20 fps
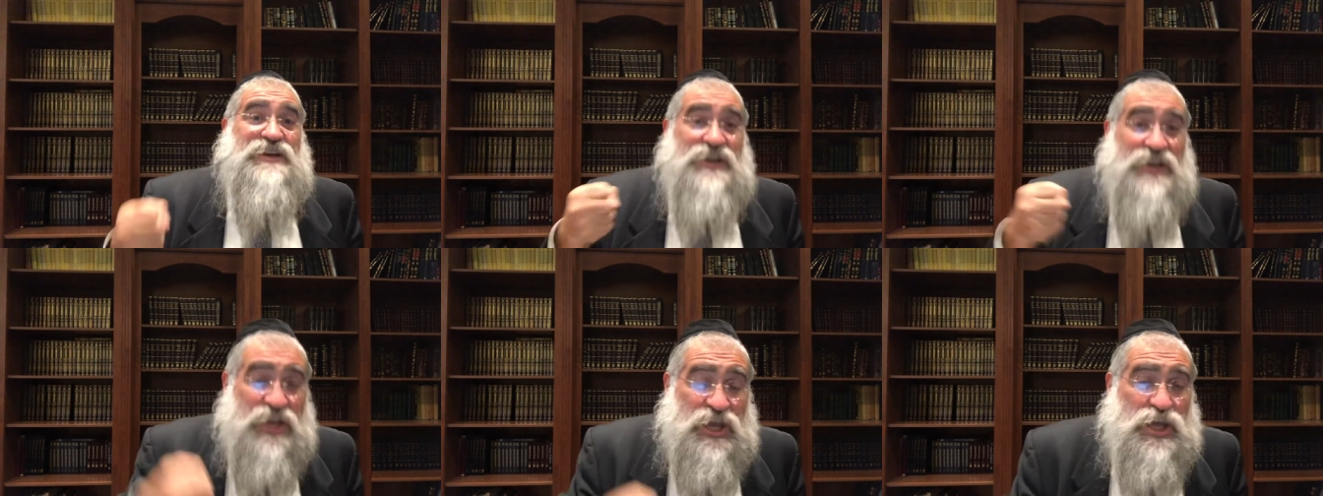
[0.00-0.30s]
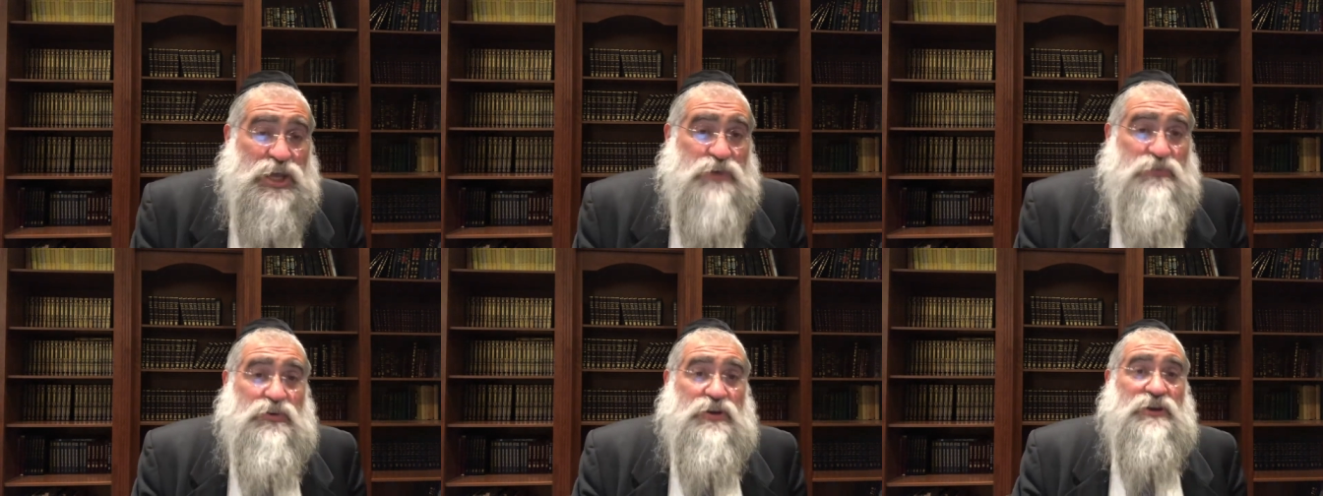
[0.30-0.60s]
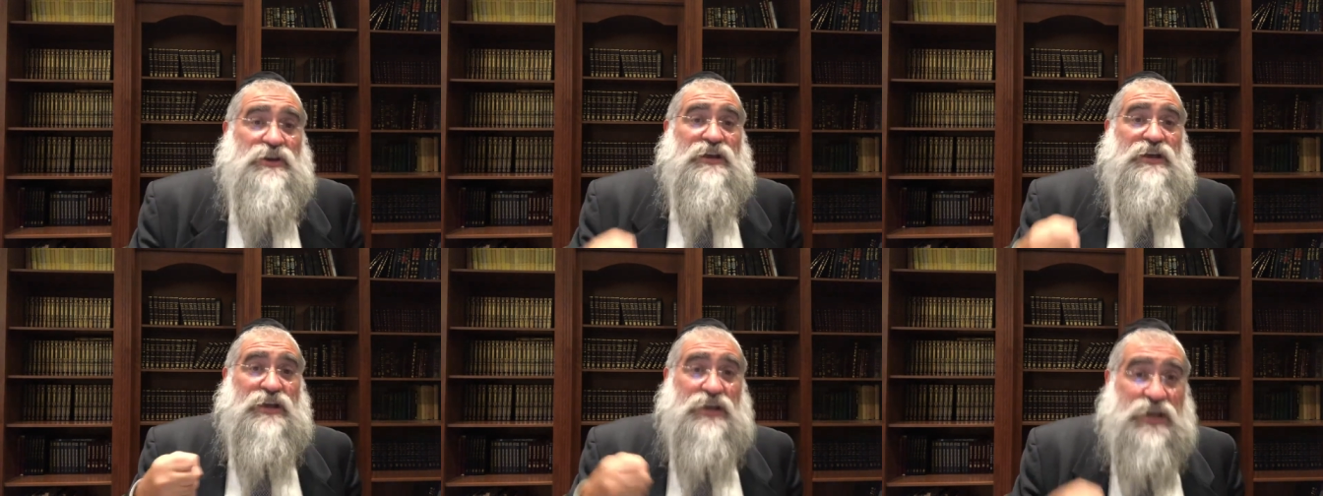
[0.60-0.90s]

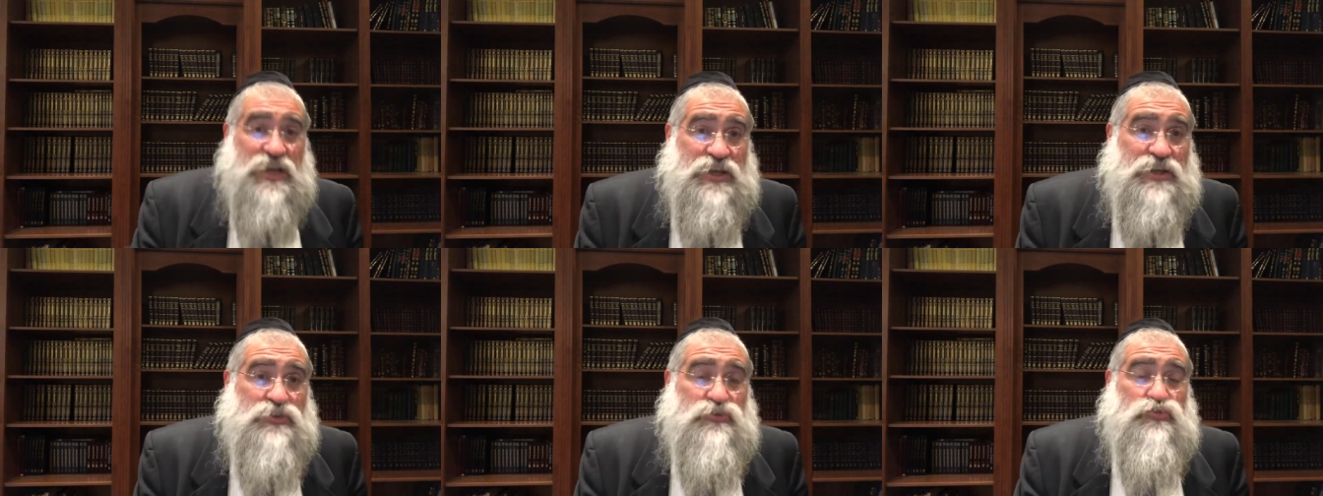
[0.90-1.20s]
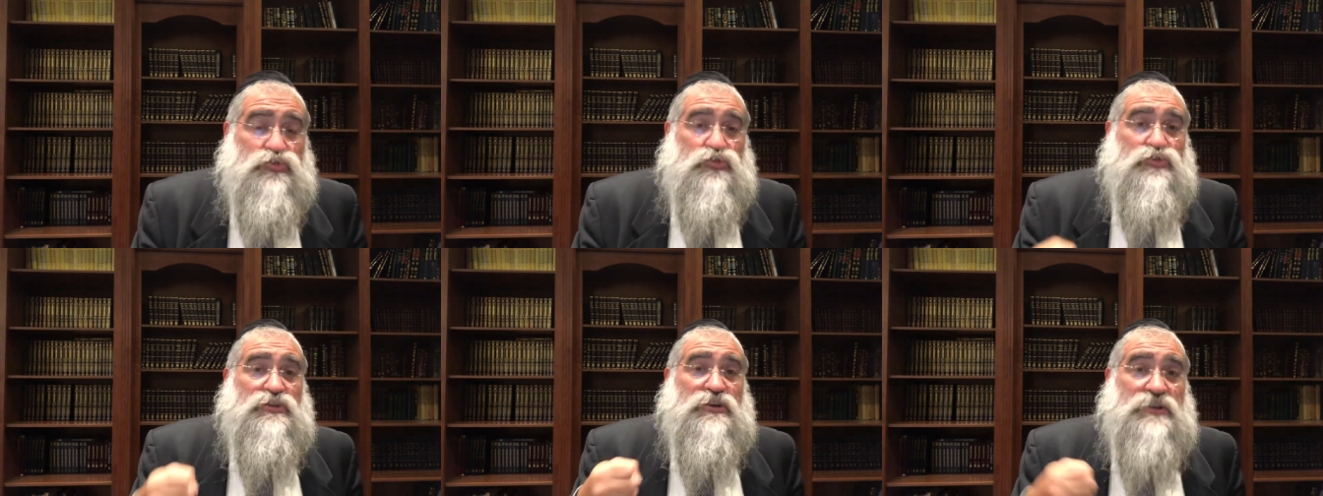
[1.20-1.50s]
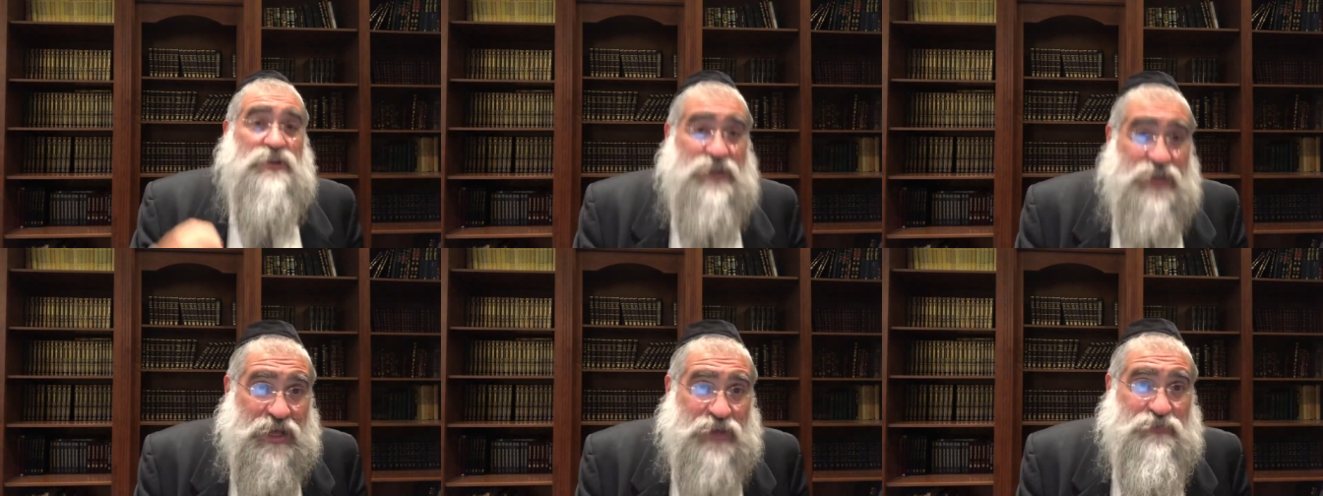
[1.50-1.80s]
even into the
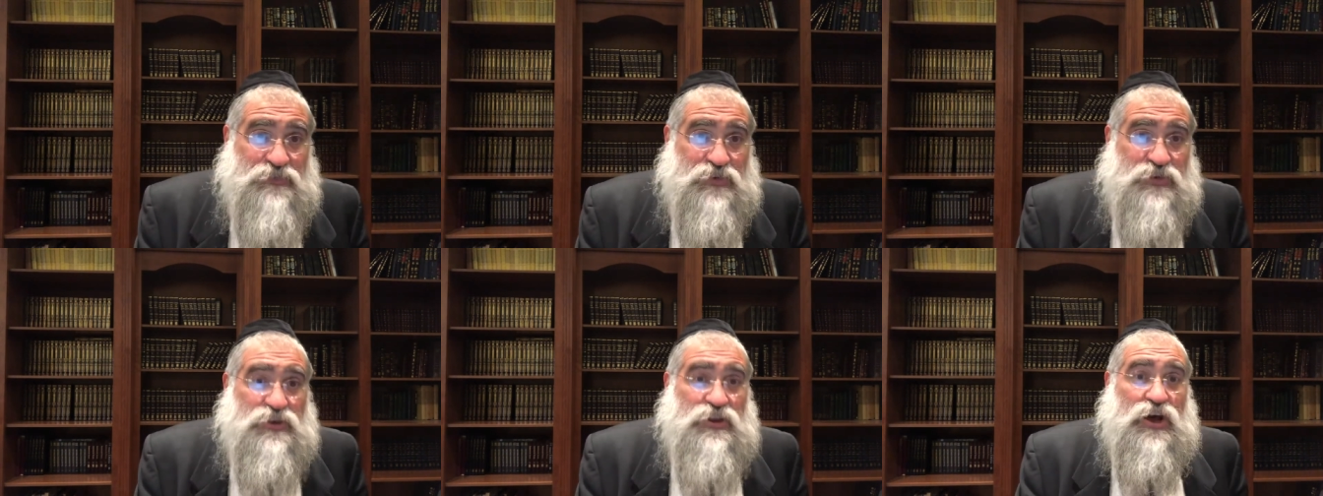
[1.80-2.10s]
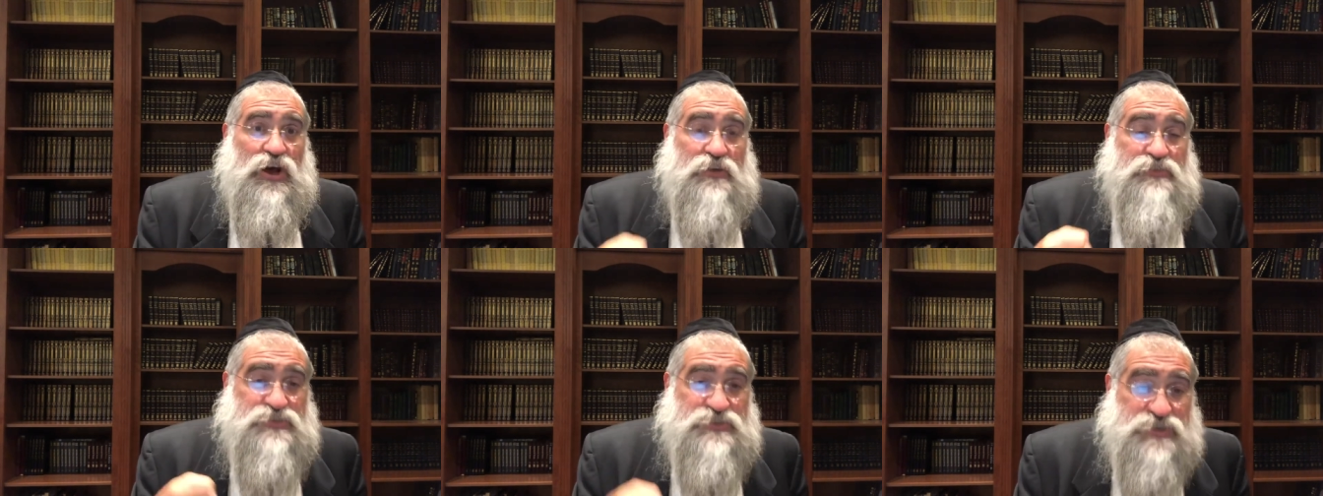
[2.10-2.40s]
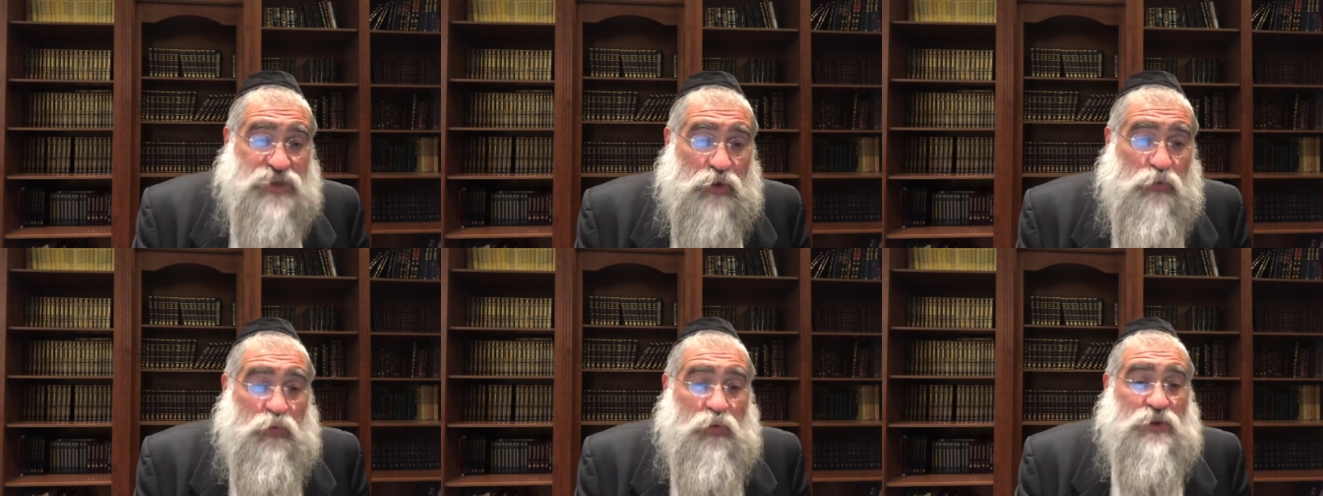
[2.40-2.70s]
level of
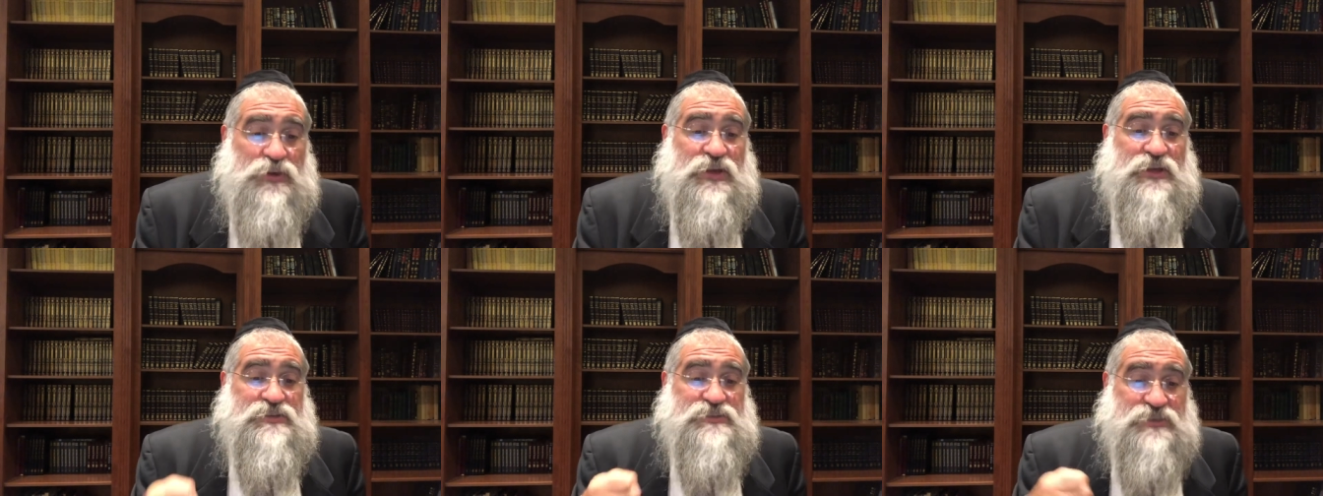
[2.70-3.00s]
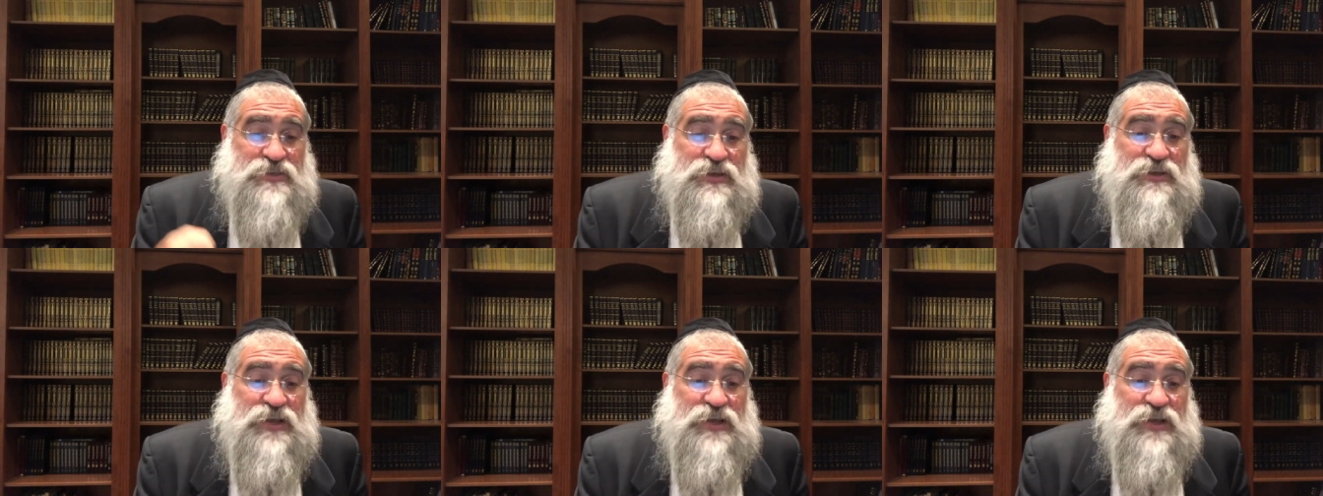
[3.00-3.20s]
someone that is in the